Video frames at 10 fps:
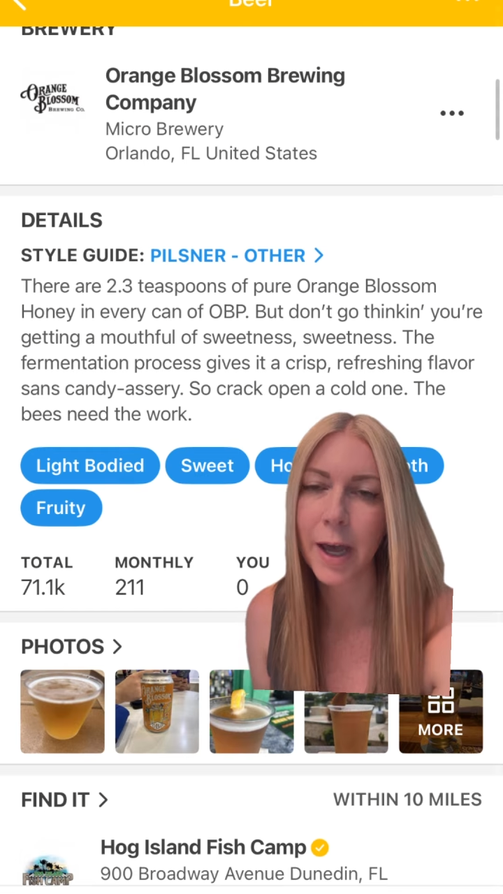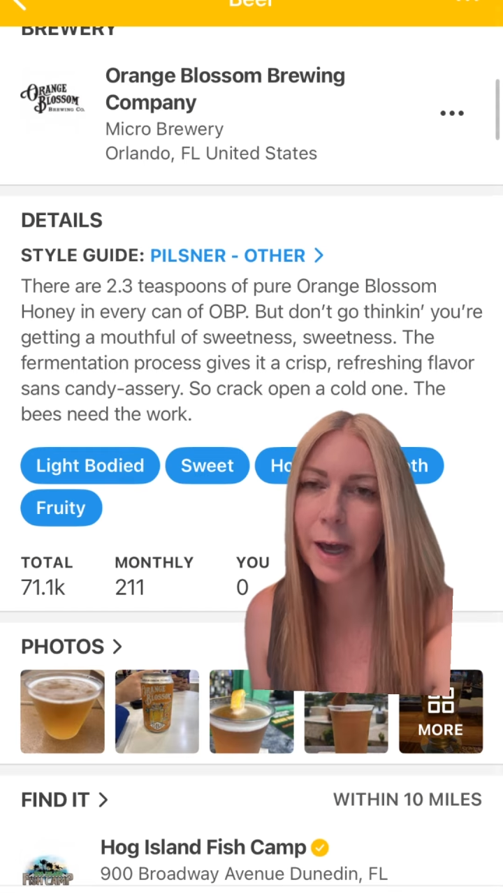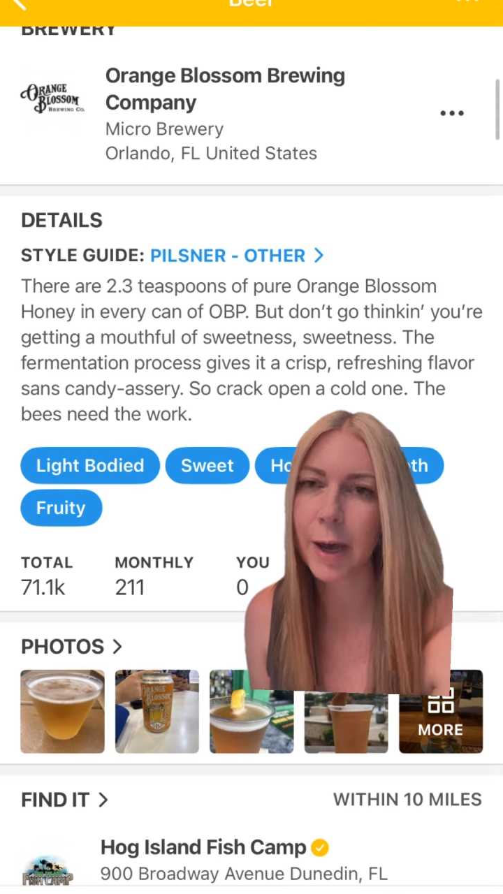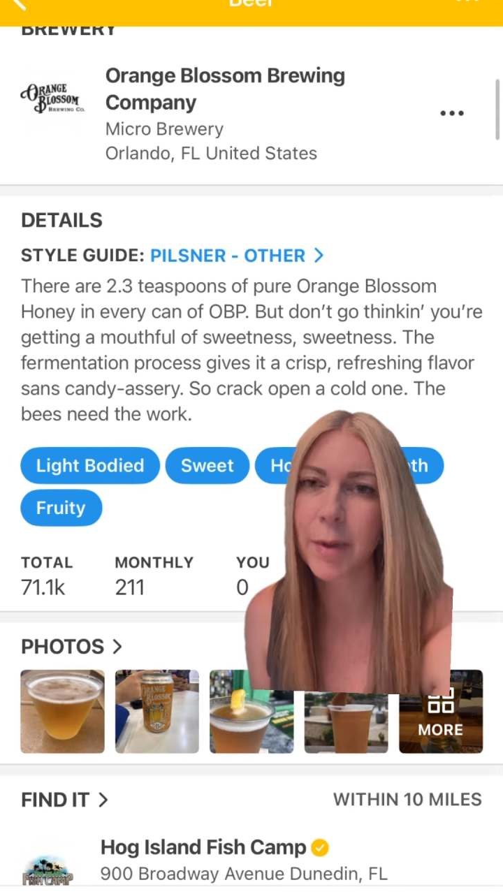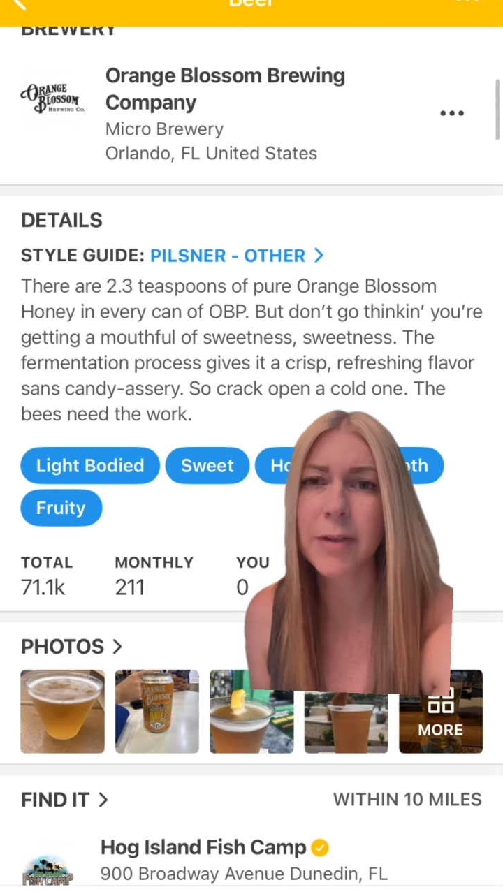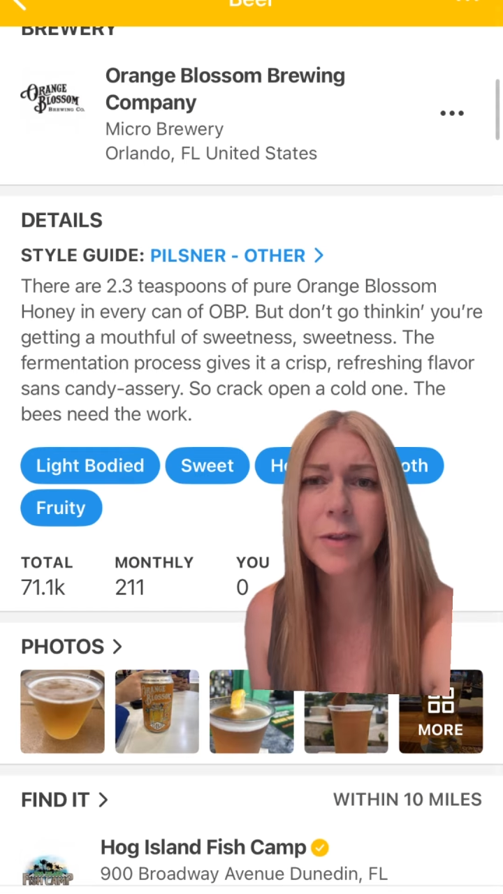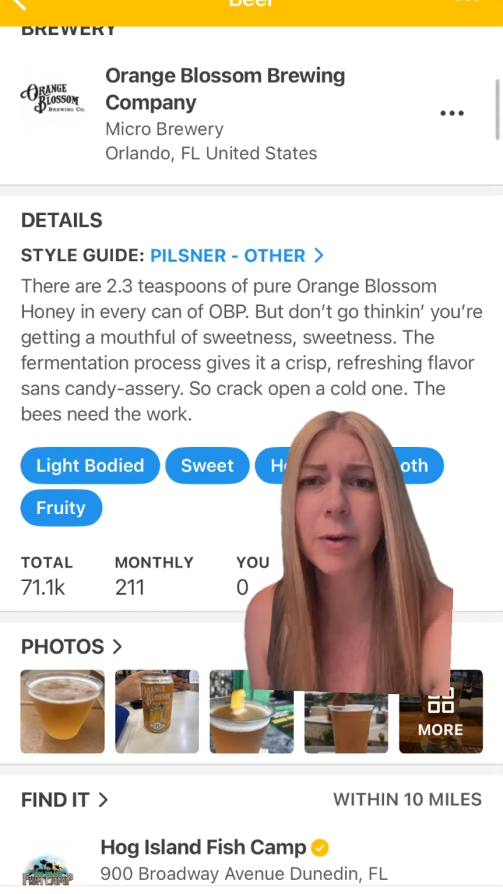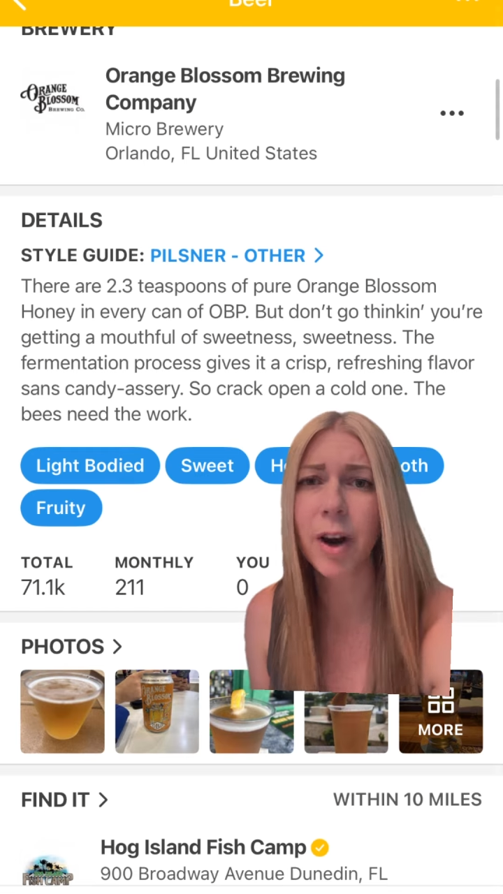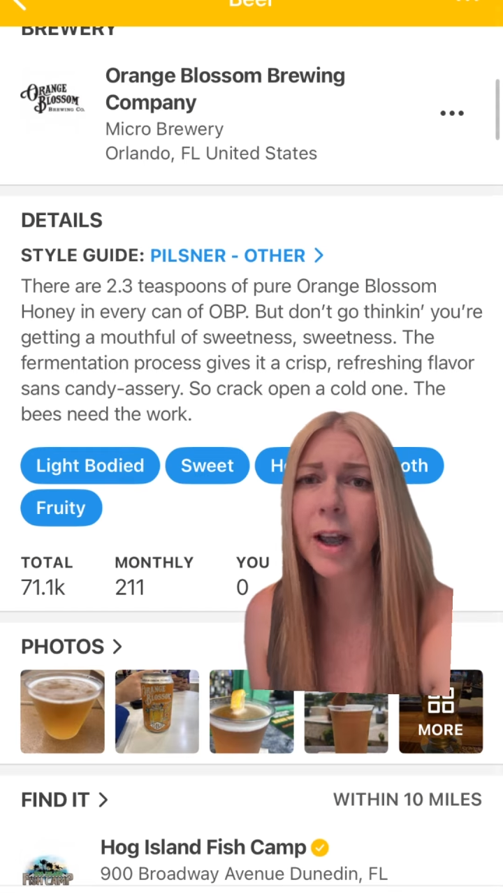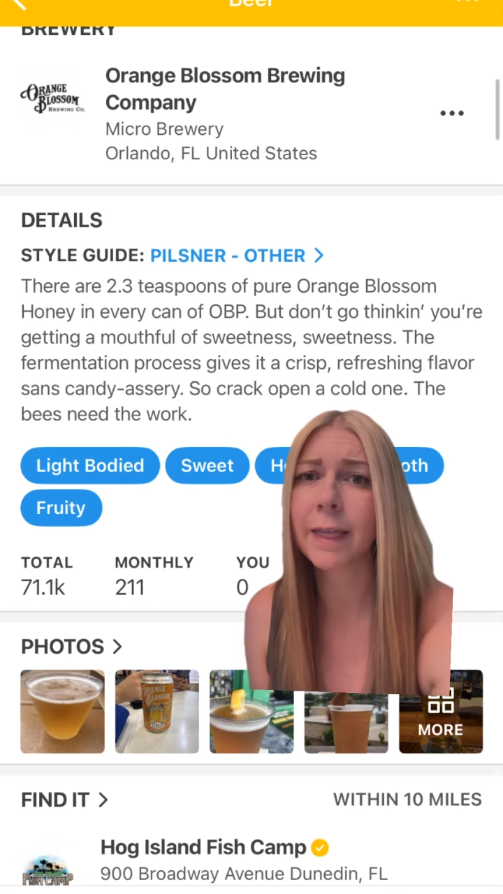If
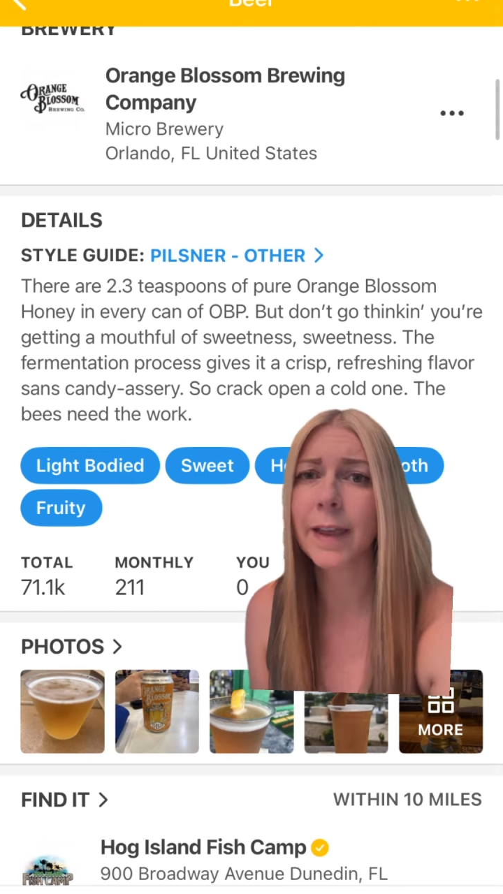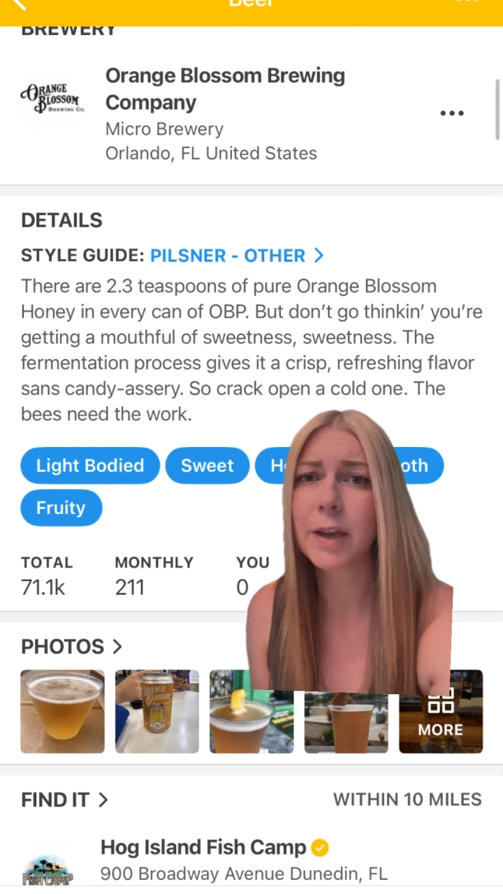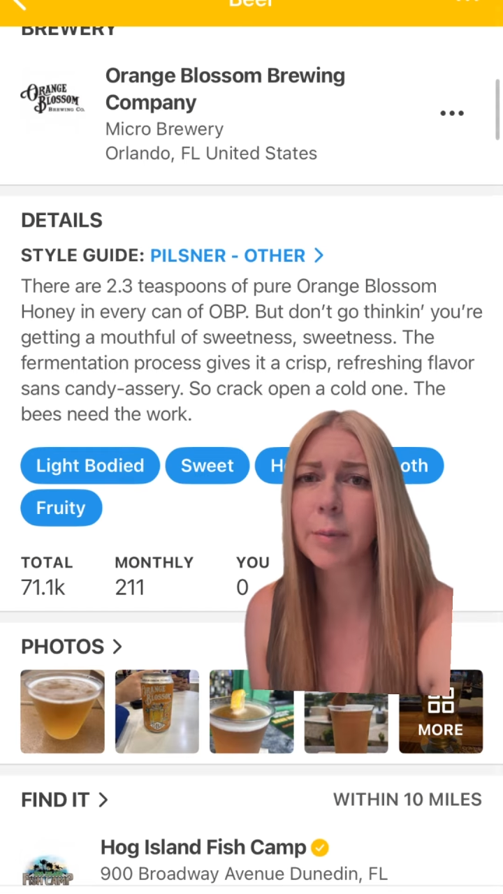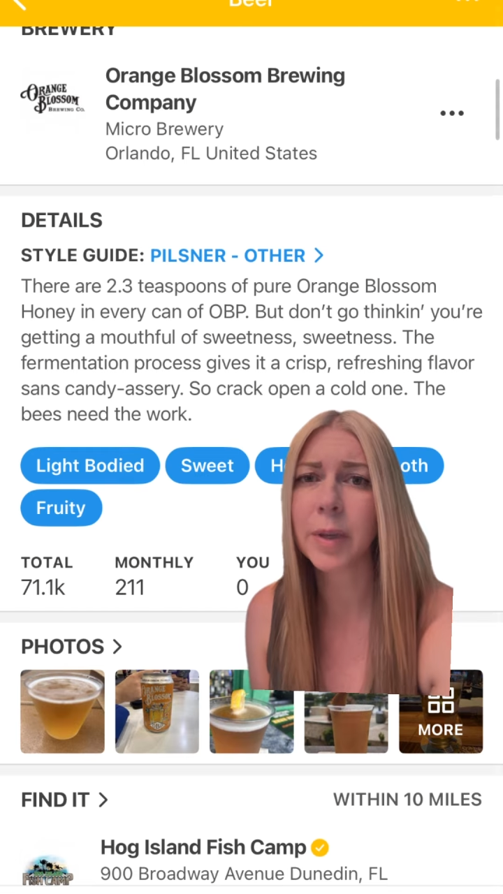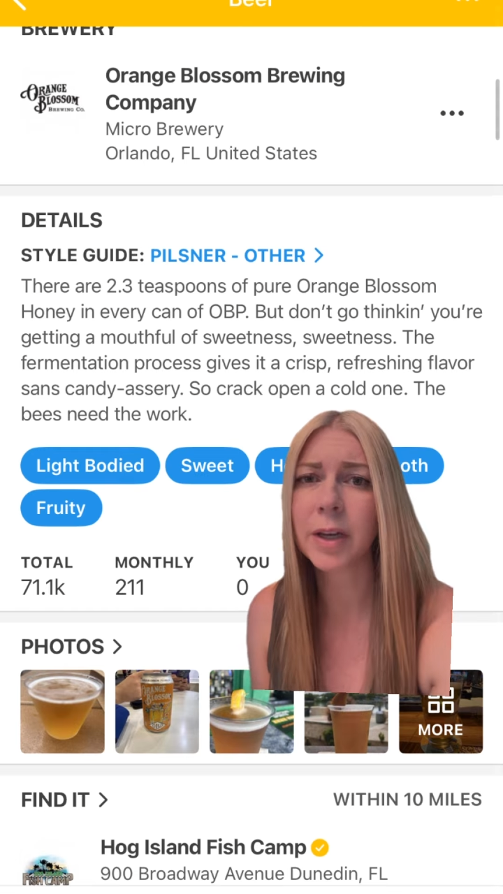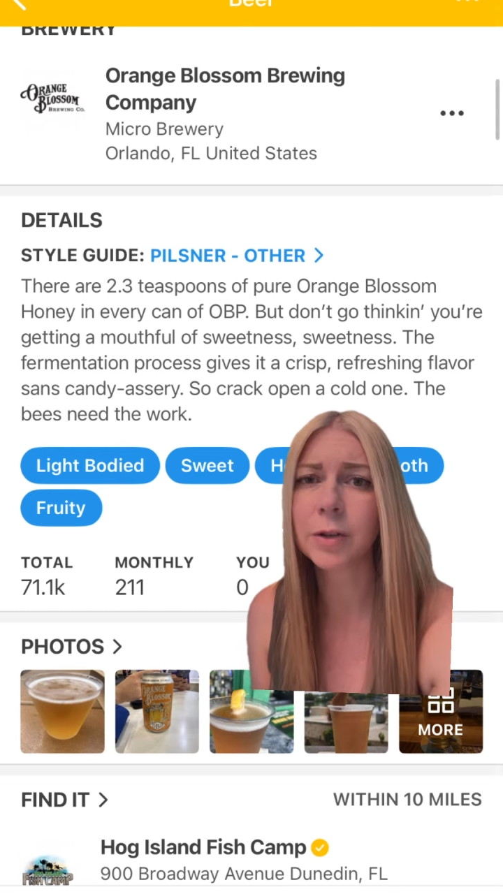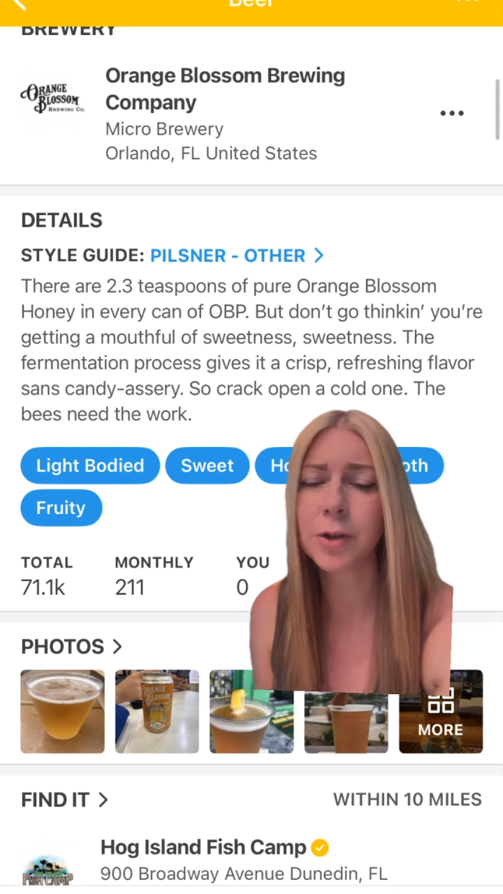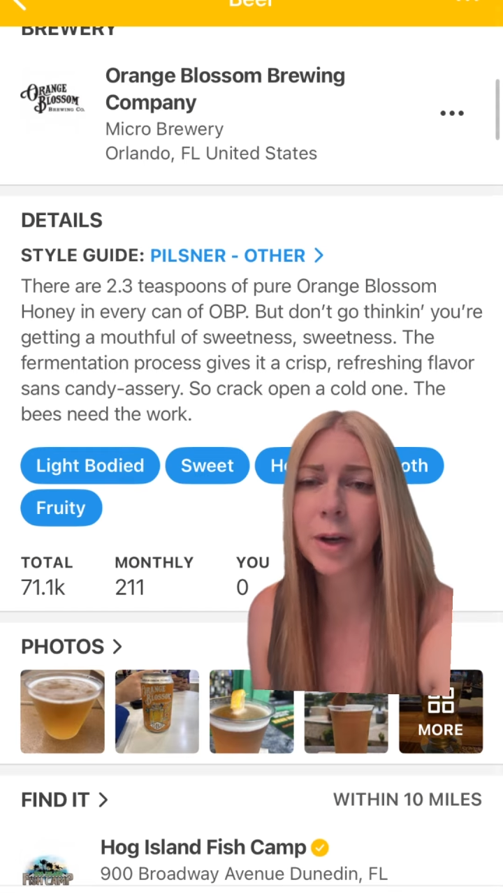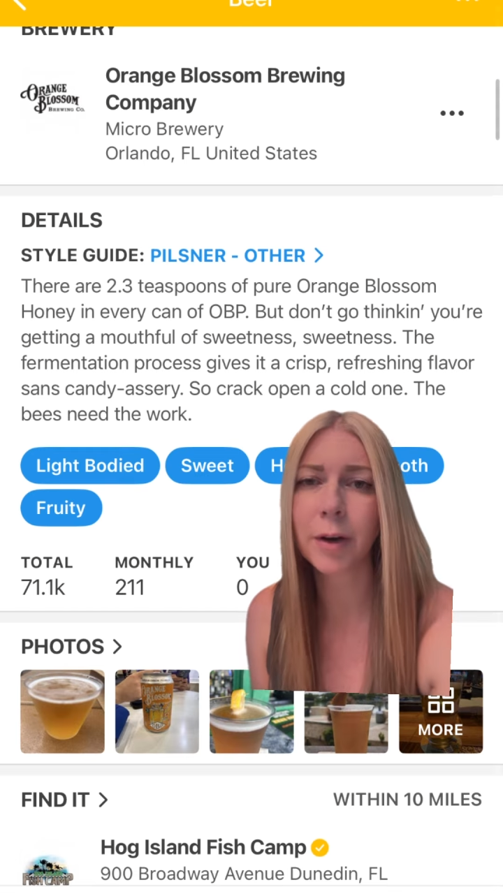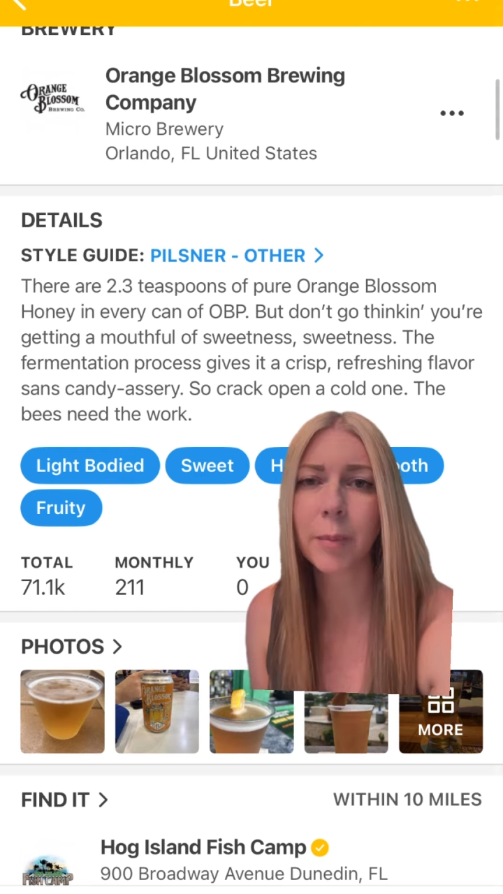you are a light beer
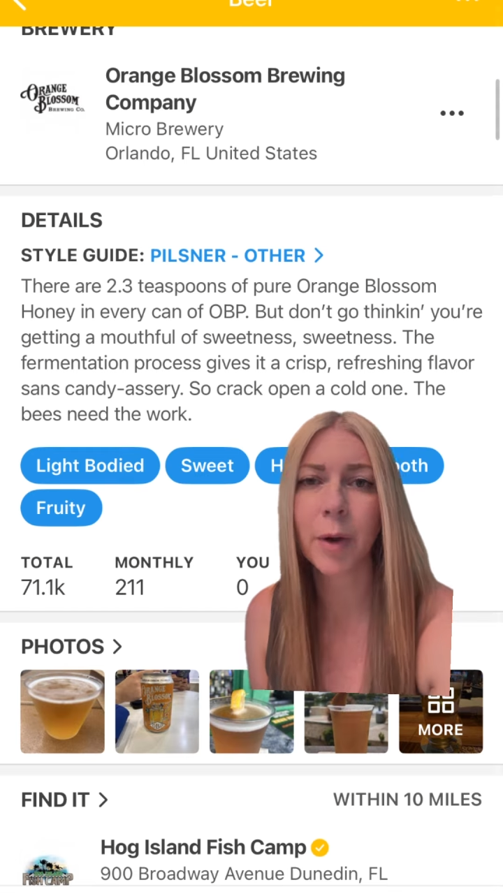drinker